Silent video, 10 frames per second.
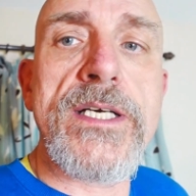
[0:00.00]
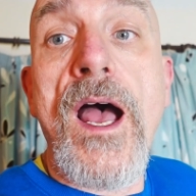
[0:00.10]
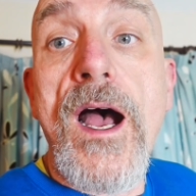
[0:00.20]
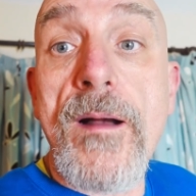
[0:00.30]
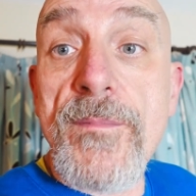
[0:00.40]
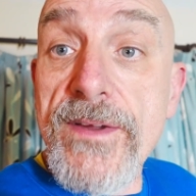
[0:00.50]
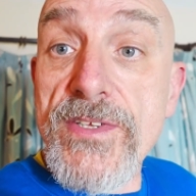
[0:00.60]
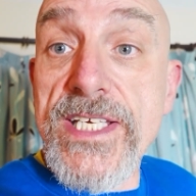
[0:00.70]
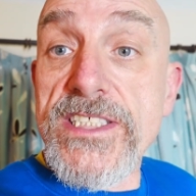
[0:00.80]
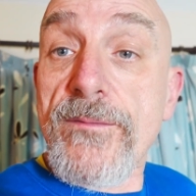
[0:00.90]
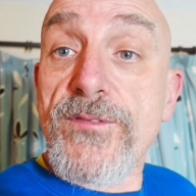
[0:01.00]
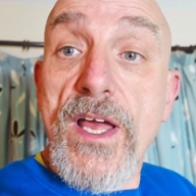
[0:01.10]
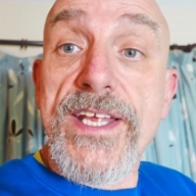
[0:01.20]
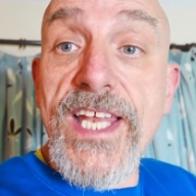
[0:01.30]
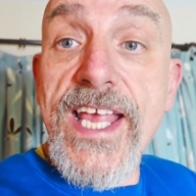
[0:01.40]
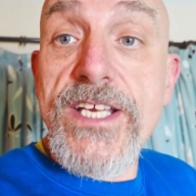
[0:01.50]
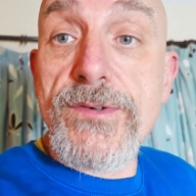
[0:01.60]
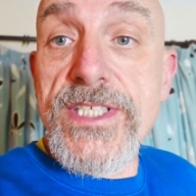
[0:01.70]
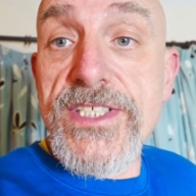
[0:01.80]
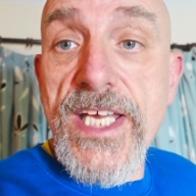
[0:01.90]
The other thing is, if I'm flying later
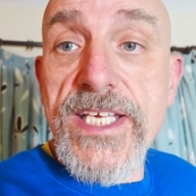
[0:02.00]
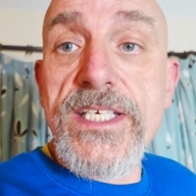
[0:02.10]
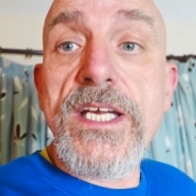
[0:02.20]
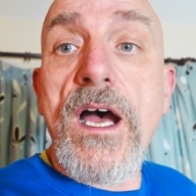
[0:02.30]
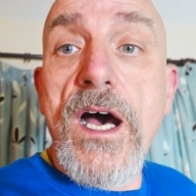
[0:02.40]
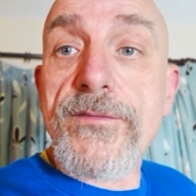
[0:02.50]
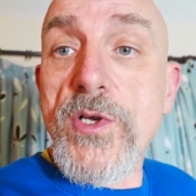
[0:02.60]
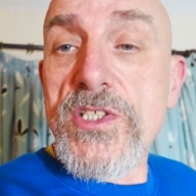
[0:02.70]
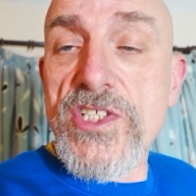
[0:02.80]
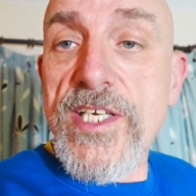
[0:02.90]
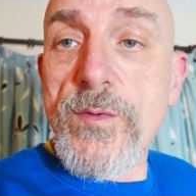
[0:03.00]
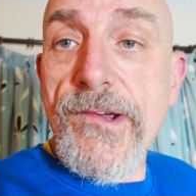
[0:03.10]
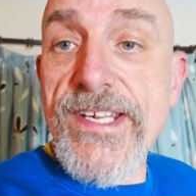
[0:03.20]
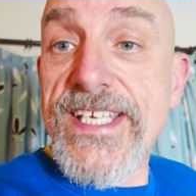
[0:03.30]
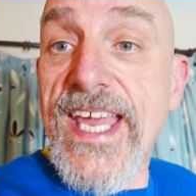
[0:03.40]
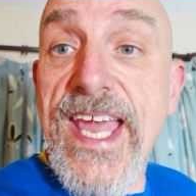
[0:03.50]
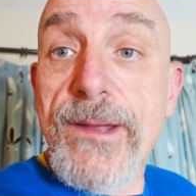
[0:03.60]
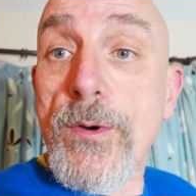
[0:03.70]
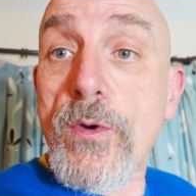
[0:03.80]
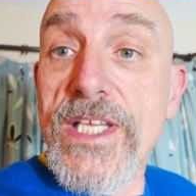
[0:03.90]
in the day, I've got a deal where I can get
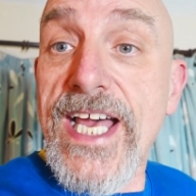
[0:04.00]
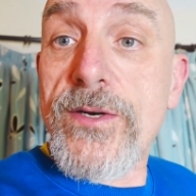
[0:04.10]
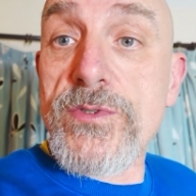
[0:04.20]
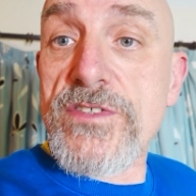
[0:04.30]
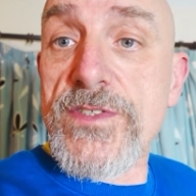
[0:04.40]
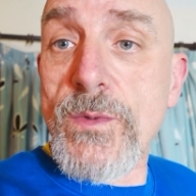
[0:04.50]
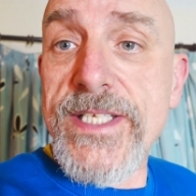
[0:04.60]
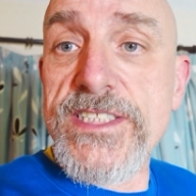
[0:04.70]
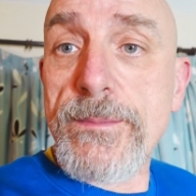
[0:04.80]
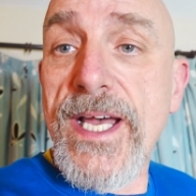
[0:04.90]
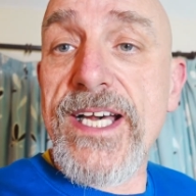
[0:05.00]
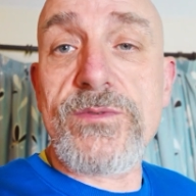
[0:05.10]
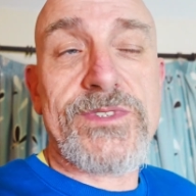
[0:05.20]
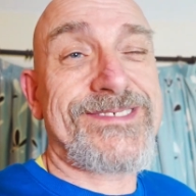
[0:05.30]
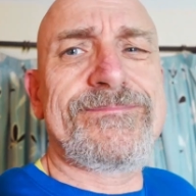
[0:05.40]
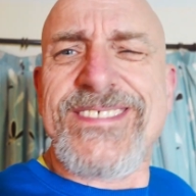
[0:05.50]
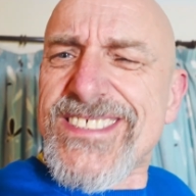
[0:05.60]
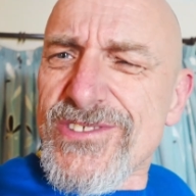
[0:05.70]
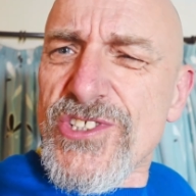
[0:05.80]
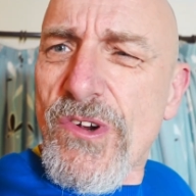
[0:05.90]
airport lounge for £20. Not
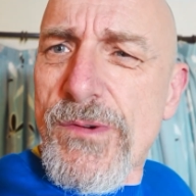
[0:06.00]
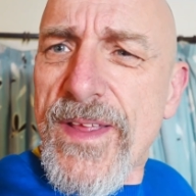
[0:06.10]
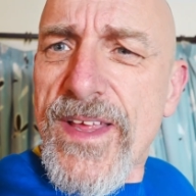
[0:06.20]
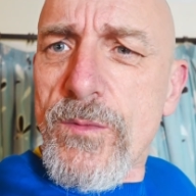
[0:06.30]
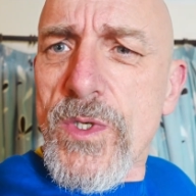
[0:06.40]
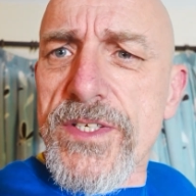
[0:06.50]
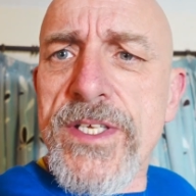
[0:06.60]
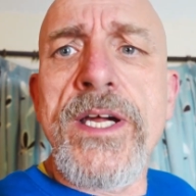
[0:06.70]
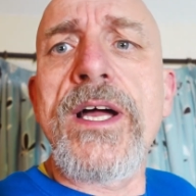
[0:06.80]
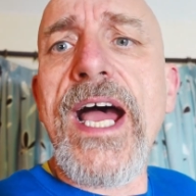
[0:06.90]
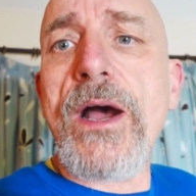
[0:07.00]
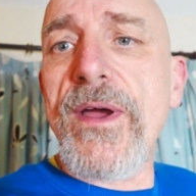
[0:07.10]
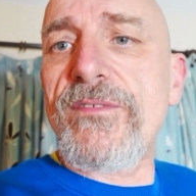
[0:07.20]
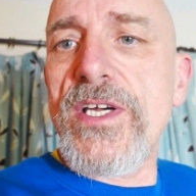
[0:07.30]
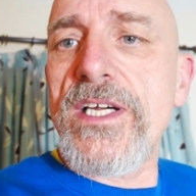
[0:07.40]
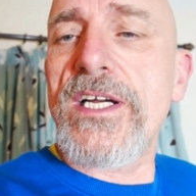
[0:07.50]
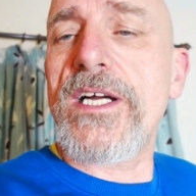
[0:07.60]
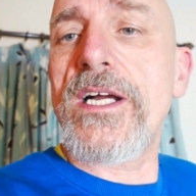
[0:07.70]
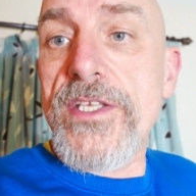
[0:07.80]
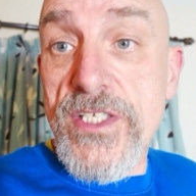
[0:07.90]
so sure about that one. However,
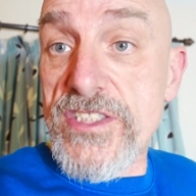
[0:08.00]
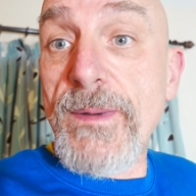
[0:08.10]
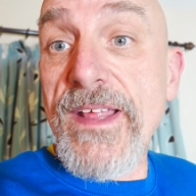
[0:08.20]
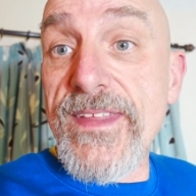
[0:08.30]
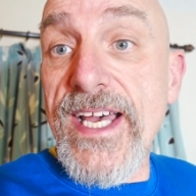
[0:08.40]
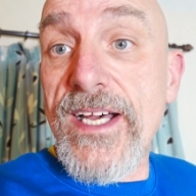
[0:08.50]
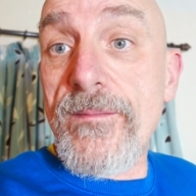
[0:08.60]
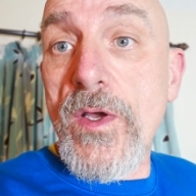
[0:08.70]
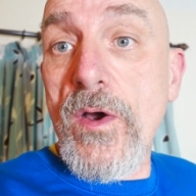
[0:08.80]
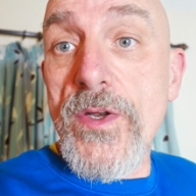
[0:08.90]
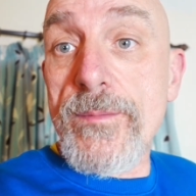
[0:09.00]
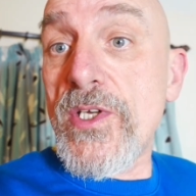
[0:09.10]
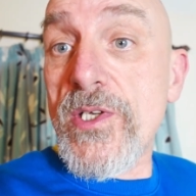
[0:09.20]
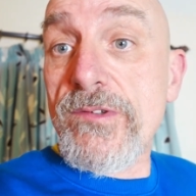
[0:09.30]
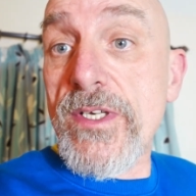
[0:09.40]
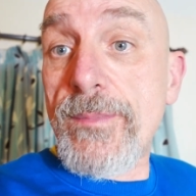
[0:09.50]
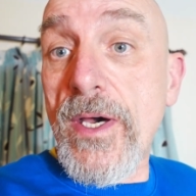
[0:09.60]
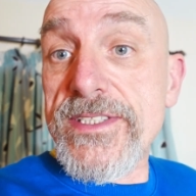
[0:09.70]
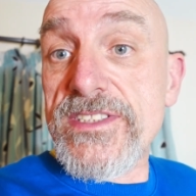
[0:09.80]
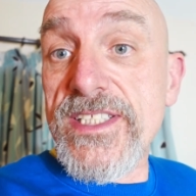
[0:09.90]
you can spend that on a burger and a
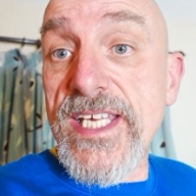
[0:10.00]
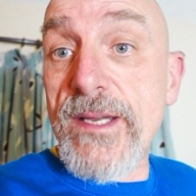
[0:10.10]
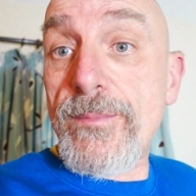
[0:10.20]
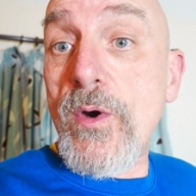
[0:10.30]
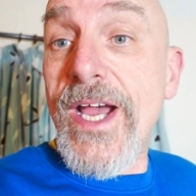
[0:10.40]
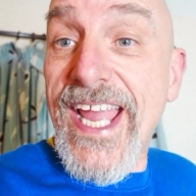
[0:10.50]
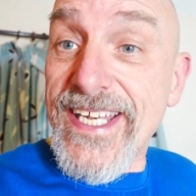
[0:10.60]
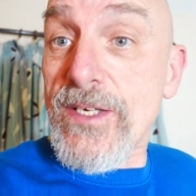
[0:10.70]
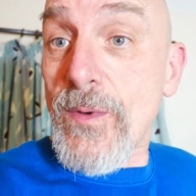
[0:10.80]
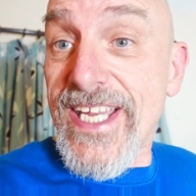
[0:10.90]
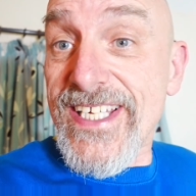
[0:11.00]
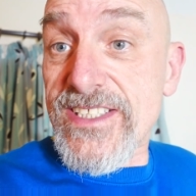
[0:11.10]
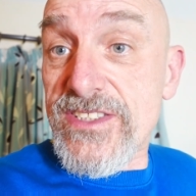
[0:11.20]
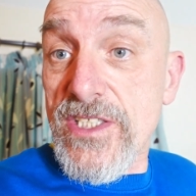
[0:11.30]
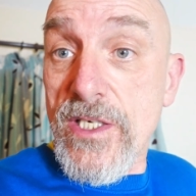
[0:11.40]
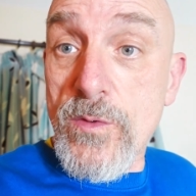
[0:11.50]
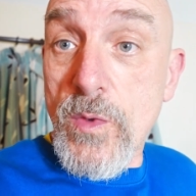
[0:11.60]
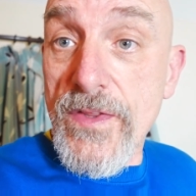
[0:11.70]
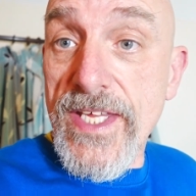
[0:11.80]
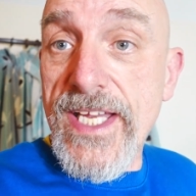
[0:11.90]
pint at the airport anyway, so
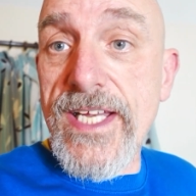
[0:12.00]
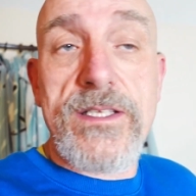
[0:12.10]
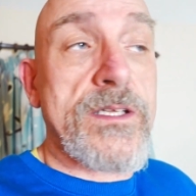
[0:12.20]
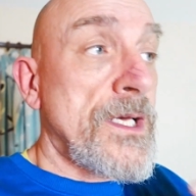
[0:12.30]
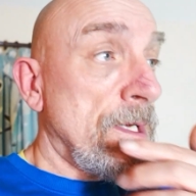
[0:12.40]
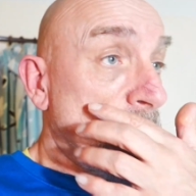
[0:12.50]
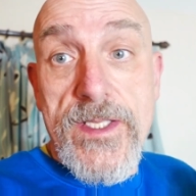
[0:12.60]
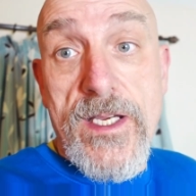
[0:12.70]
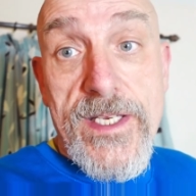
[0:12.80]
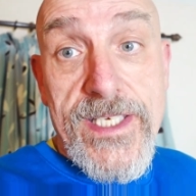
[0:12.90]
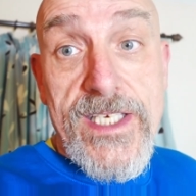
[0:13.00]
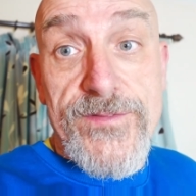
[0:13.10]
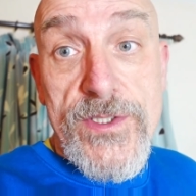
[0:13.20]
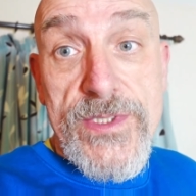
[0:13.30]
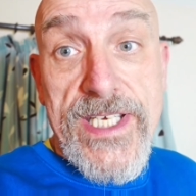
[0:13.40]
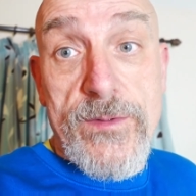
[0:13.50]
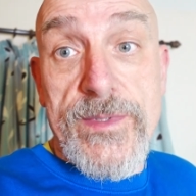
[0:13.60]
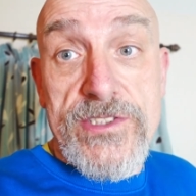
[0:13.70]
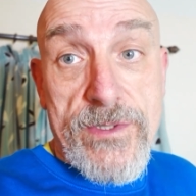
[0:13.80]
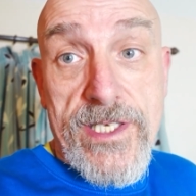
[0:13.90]
what the hell. I get a few down me
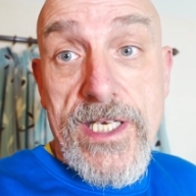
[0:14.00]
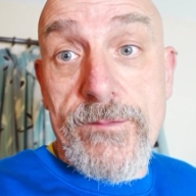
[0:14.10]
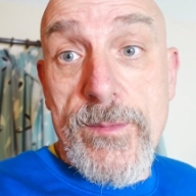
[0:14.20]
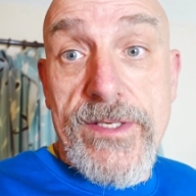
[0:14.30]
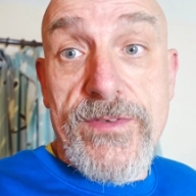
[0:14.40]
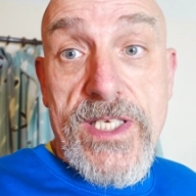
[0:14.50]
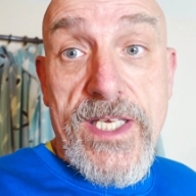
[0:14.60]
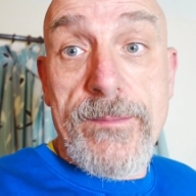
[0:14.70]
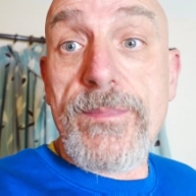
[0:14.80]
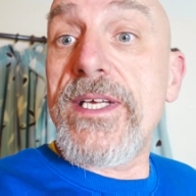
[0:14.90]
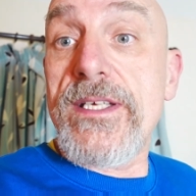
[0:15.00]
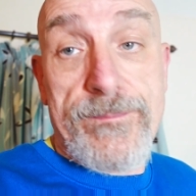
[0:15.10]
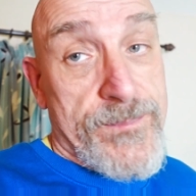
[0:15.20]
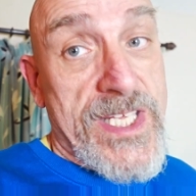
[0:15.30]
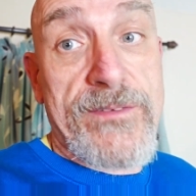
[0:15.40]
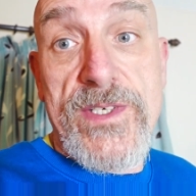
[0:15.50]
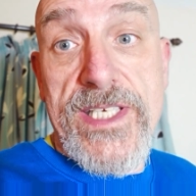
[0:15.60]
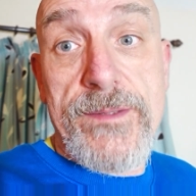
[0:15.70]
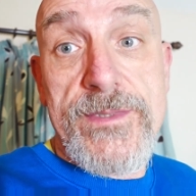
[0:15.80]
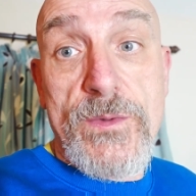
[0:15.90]
so I can have a bit of a kip. It definitely
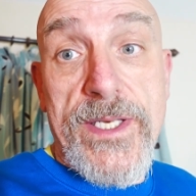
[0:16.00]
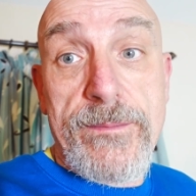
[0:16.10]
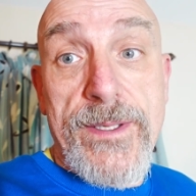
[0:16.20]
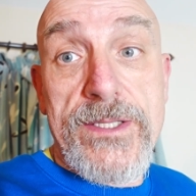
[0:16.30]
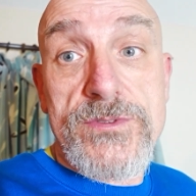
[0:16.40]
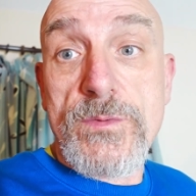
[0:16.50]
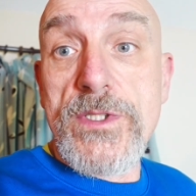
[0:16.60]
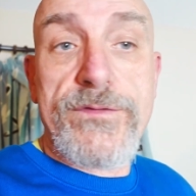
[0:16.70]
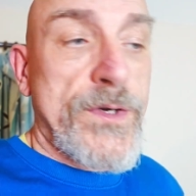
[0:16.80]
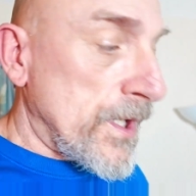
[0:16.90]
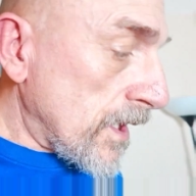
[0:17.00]
get me £20 worth.